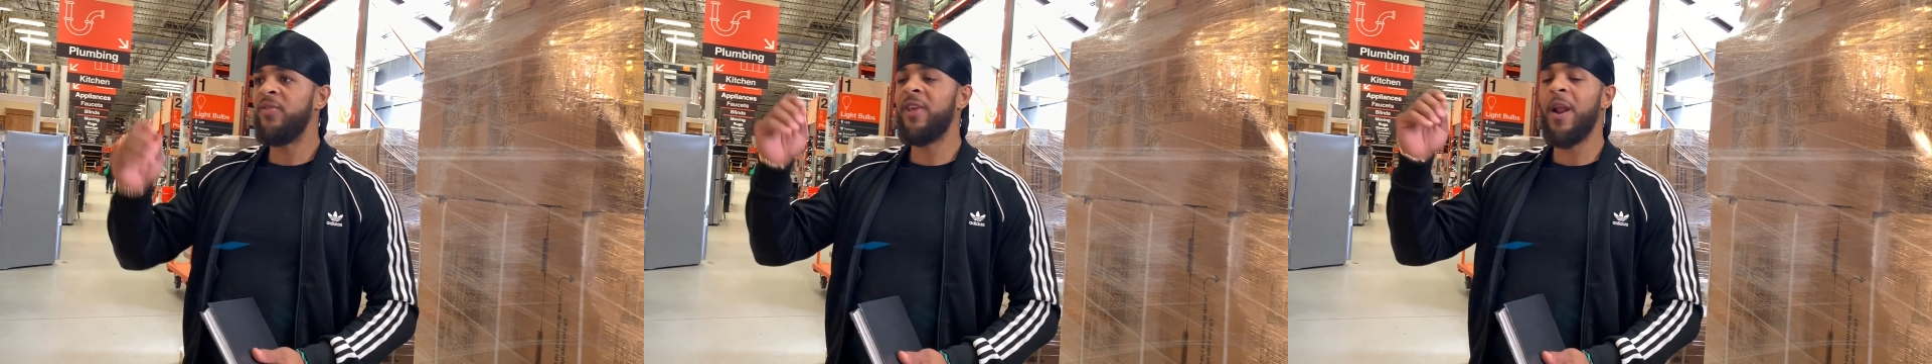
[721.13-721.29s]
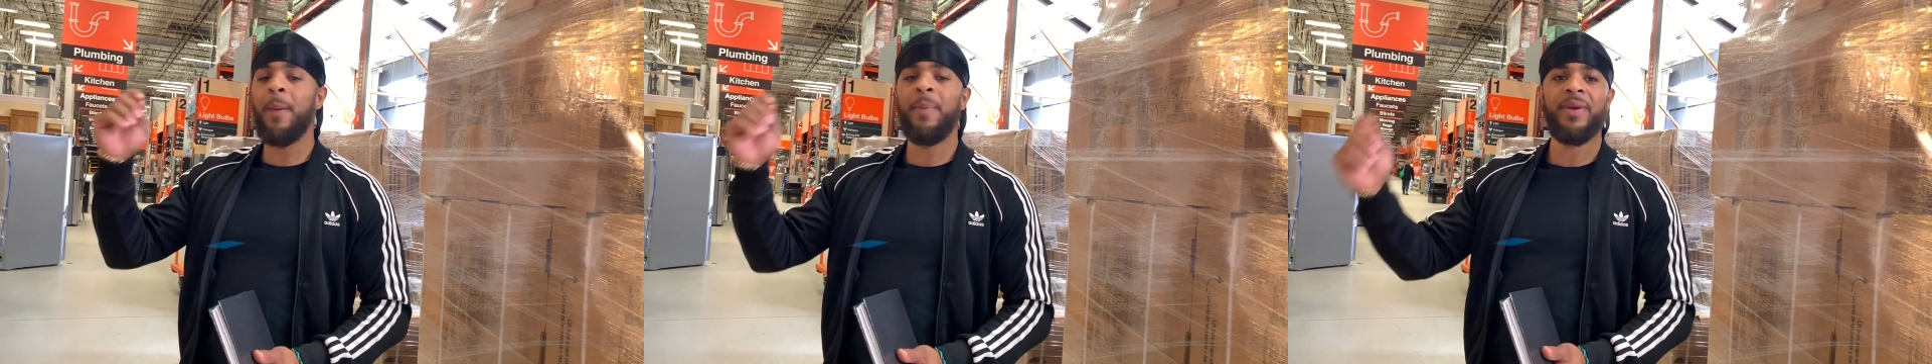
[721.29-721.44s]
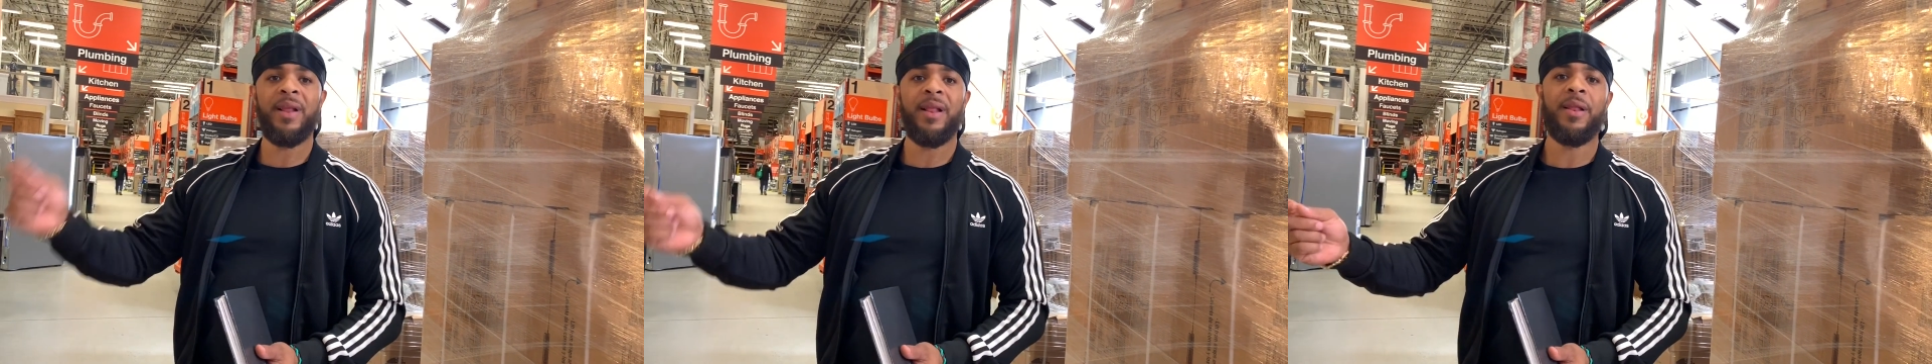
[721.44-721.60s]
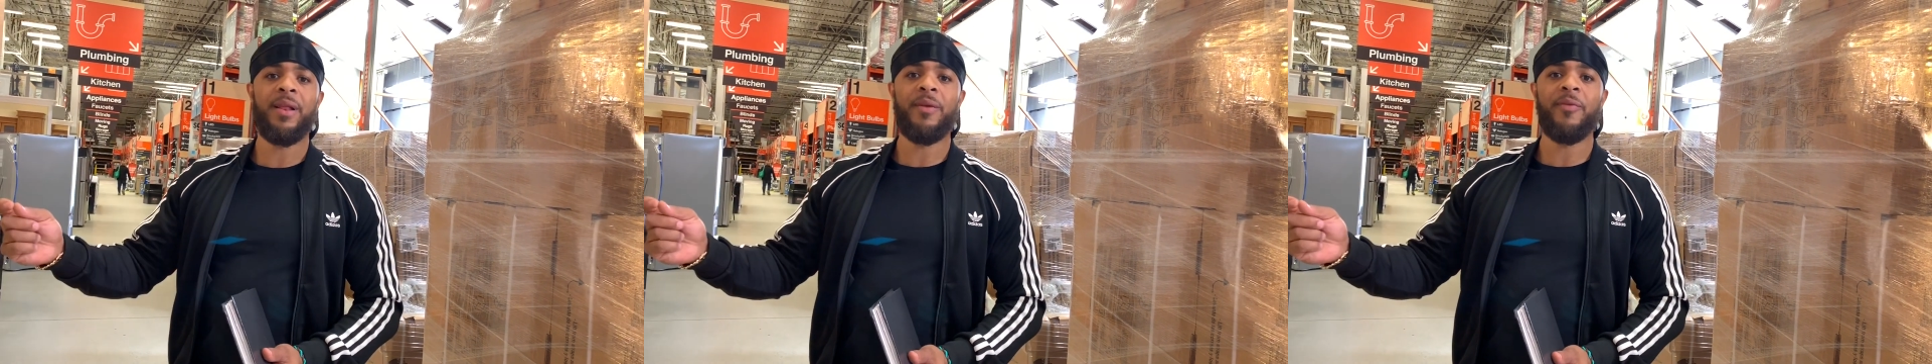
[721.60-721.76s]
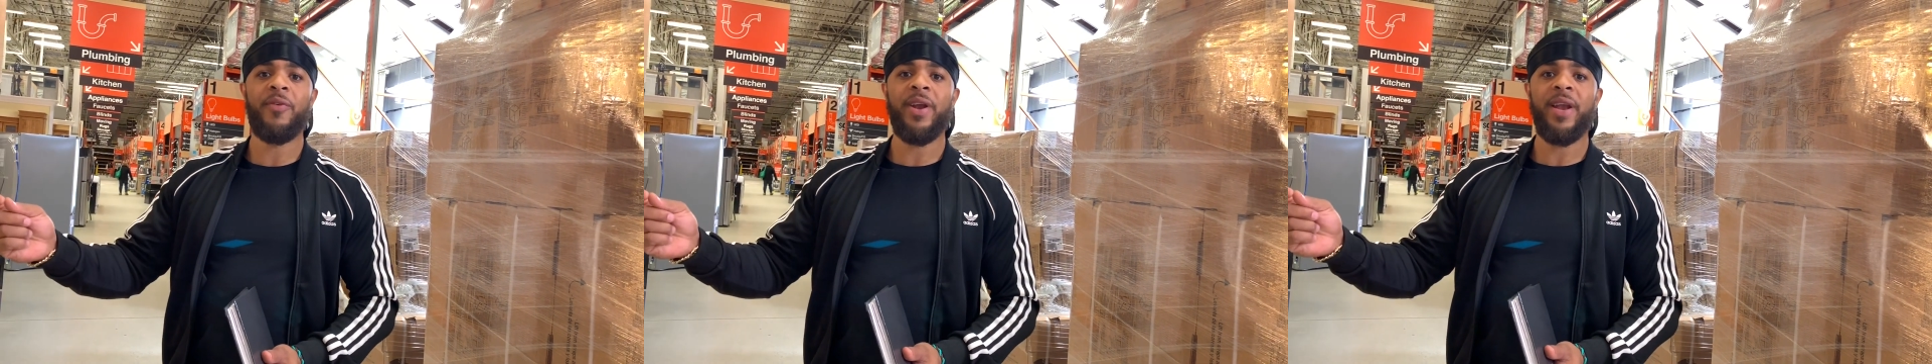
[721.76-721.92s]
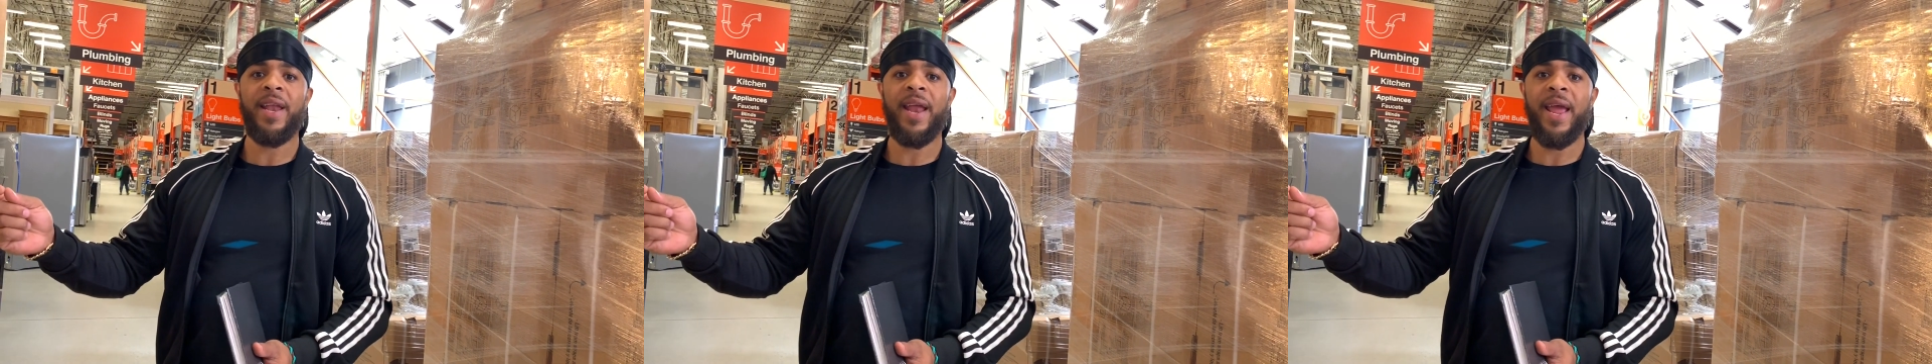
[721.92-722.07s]
set up a
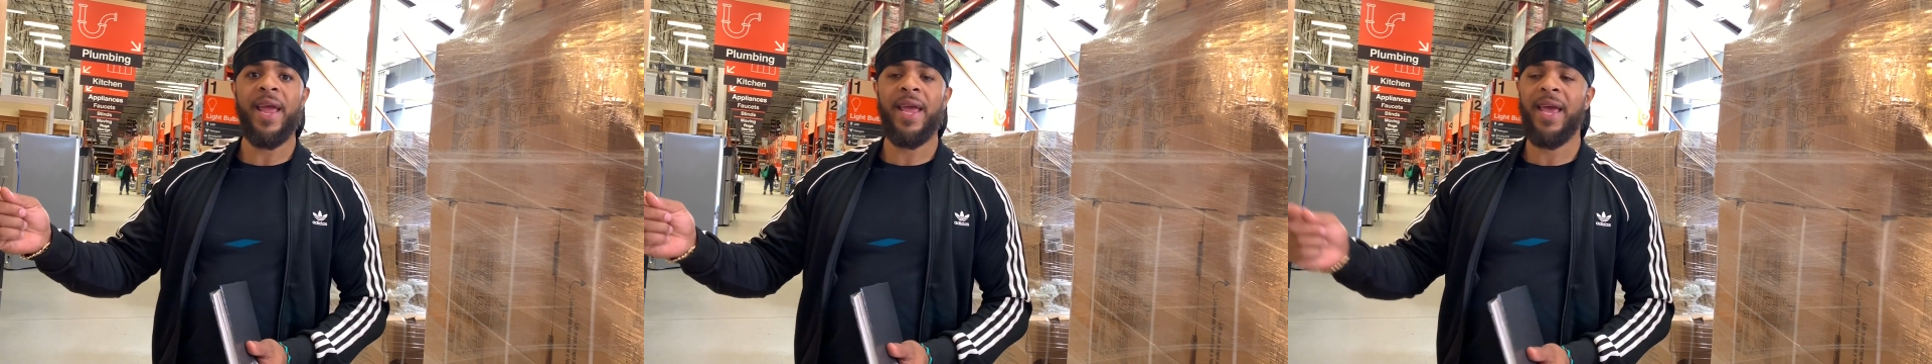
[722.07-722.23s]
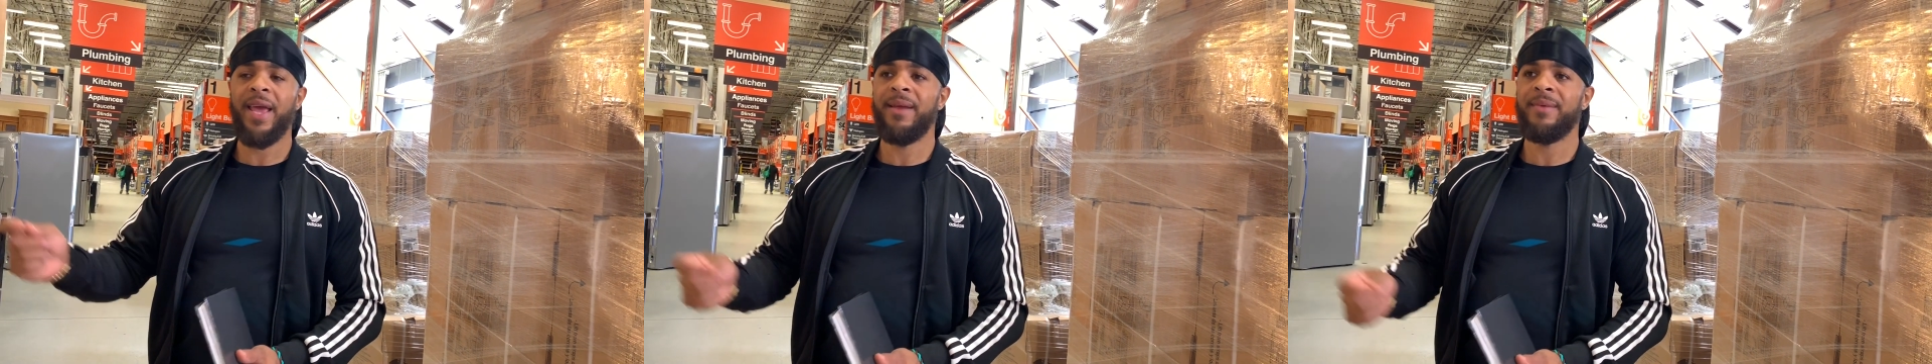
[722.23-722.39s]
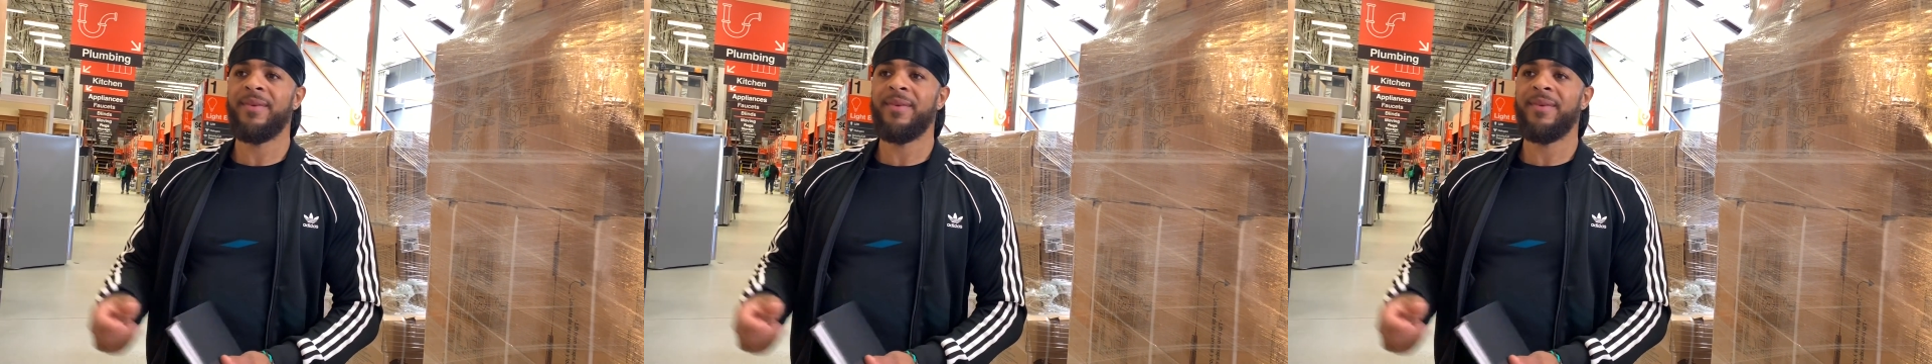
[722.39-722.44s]
delivery date.